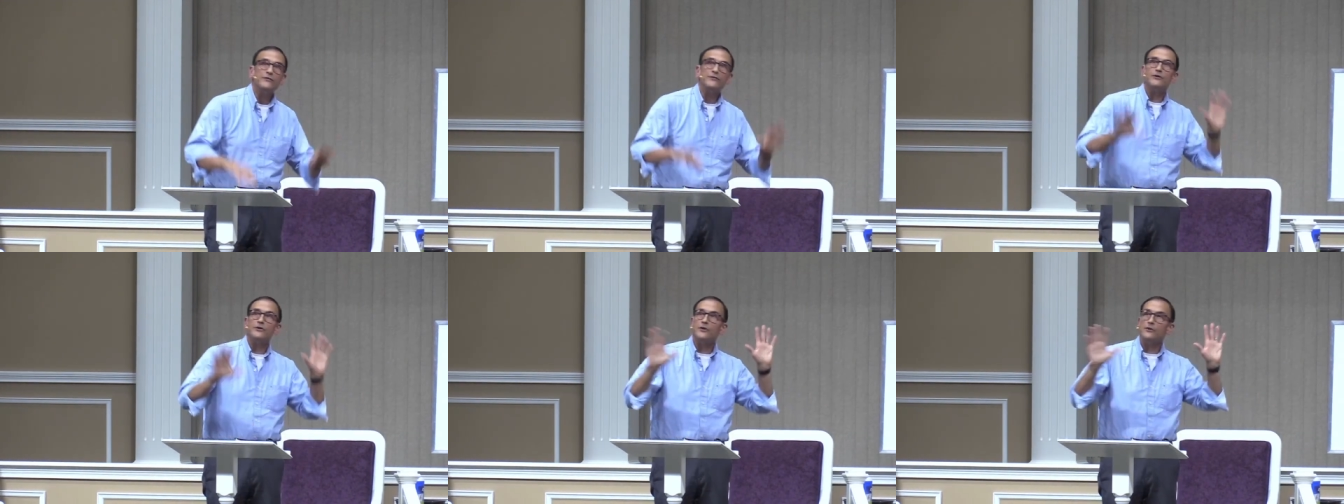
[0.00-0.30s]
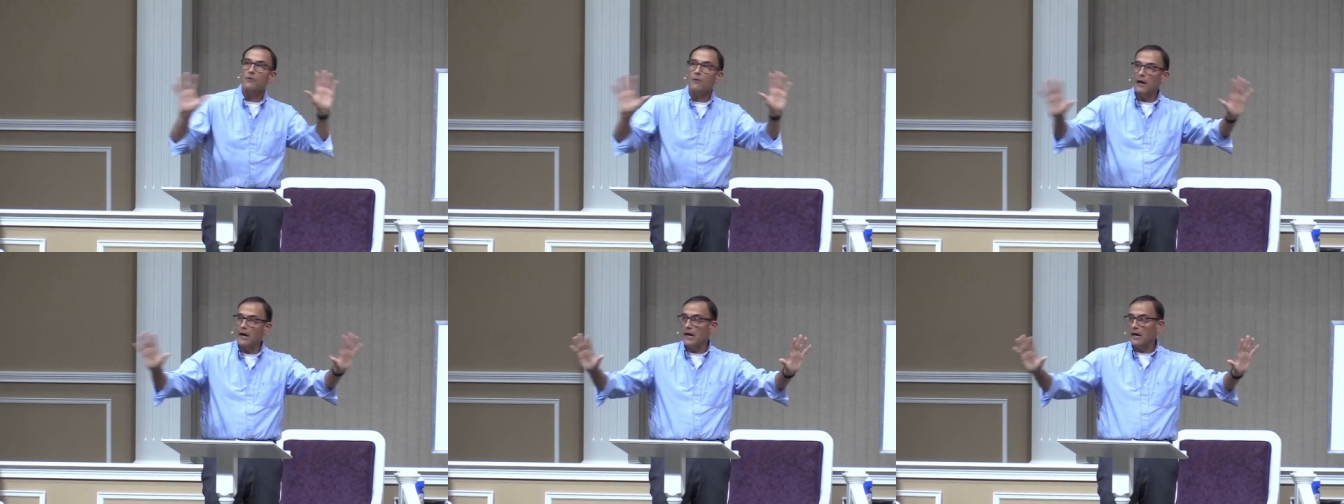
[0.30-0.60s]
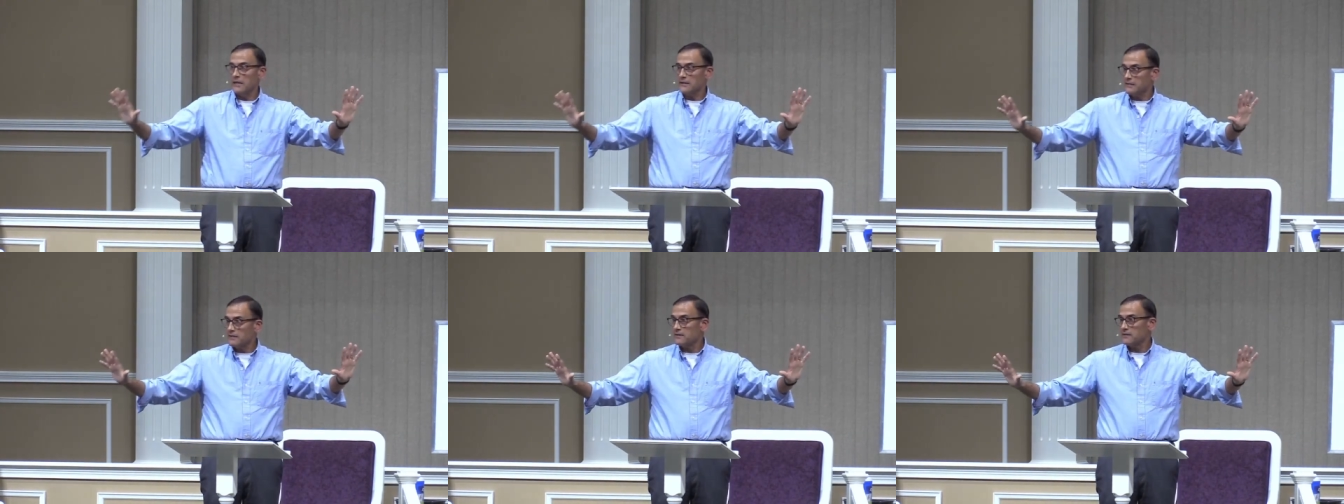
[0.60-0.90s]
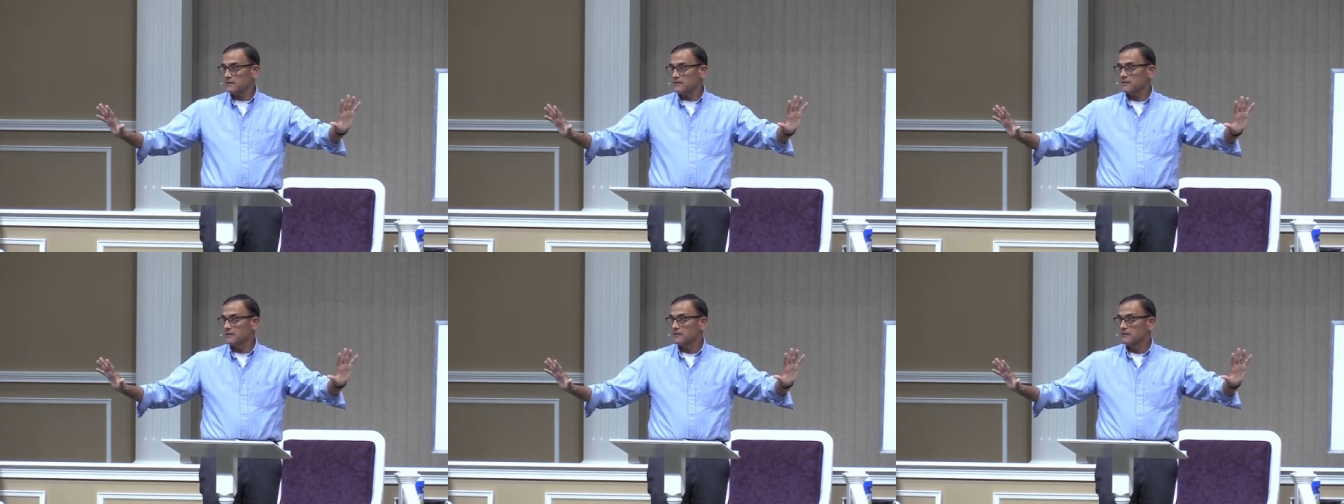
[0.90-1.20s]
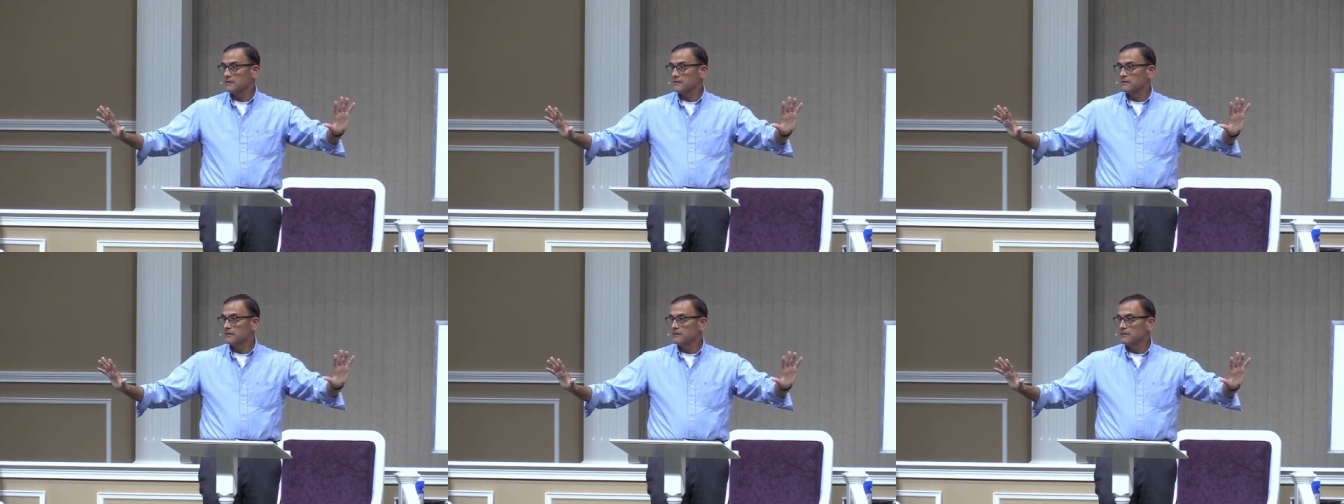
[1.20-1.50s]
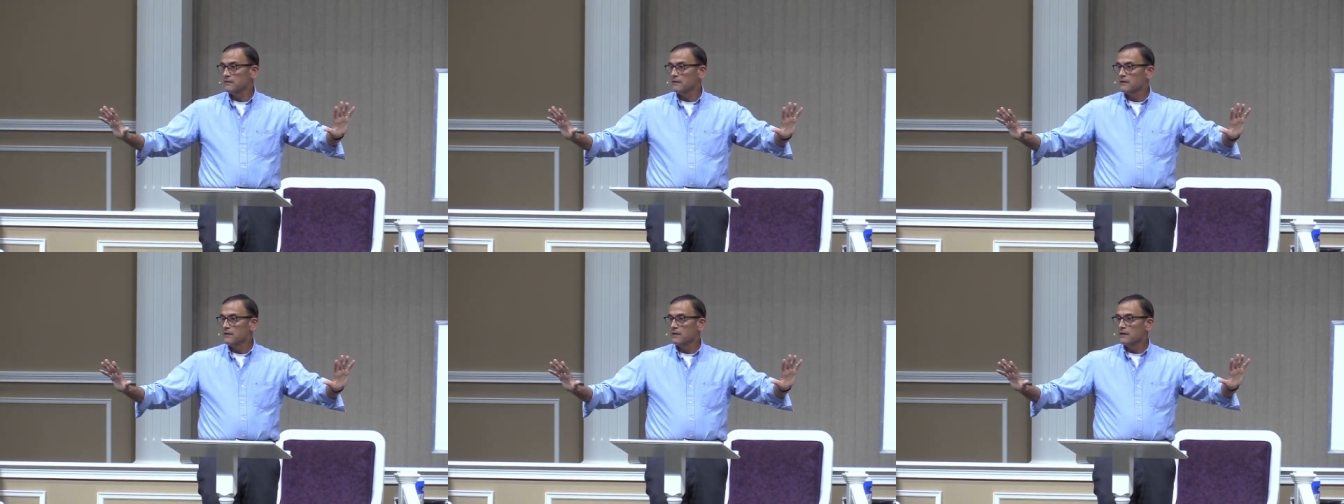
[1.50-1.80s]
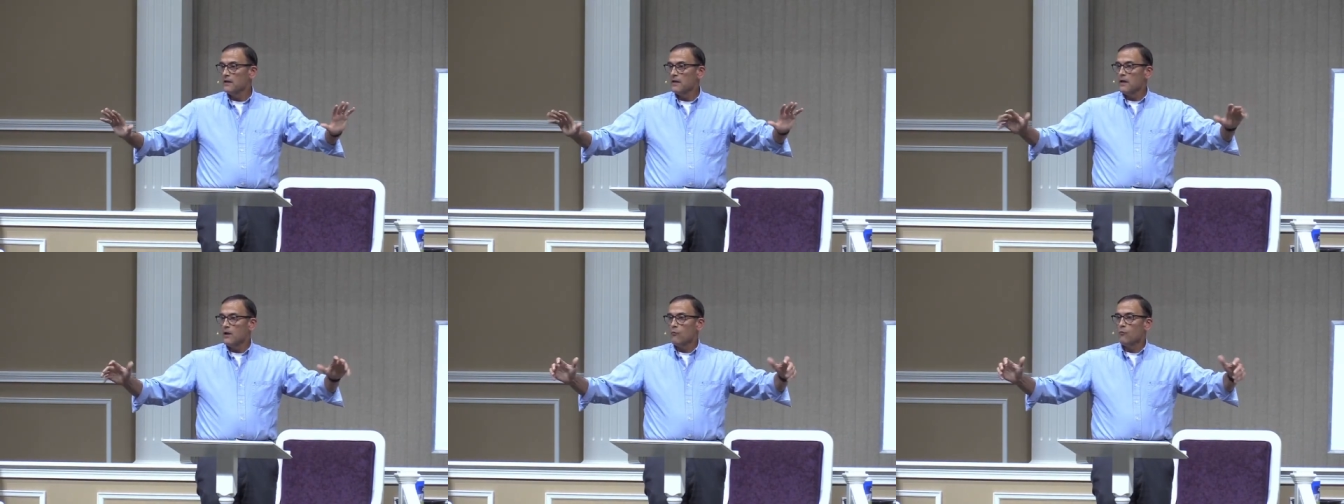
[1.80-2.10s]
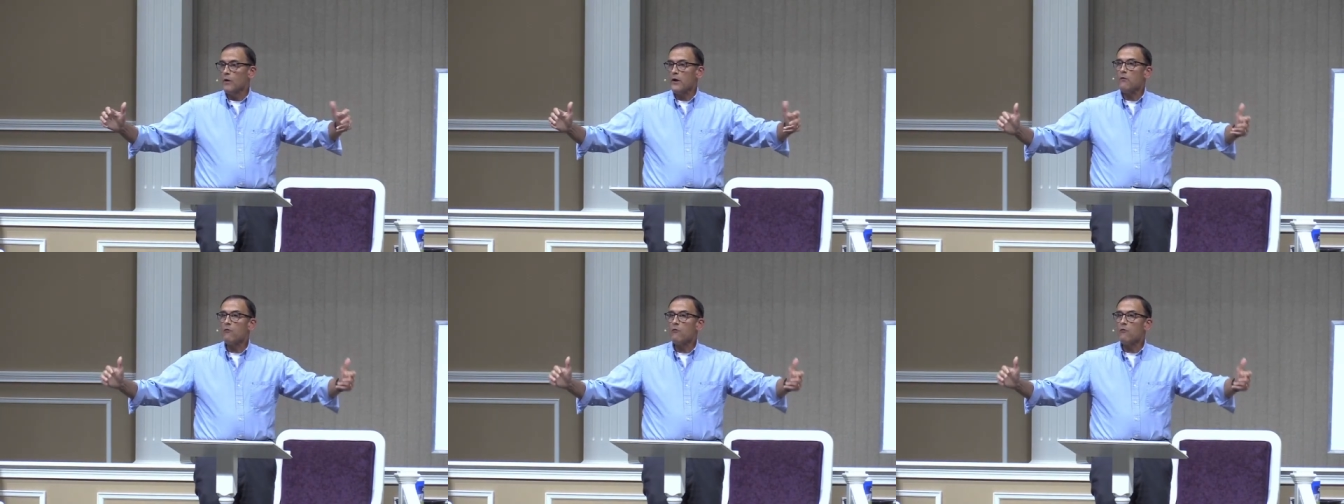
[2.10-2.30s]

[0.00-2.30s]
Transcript: to us? We